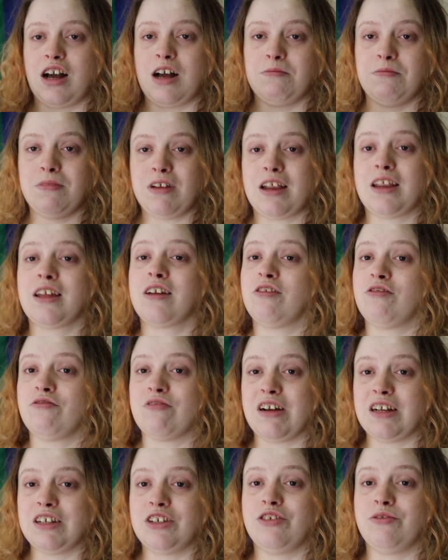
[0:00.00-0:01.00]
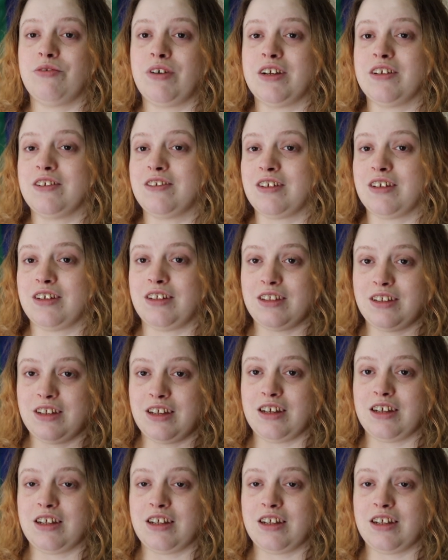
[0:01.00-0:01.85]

I'm planning on graduating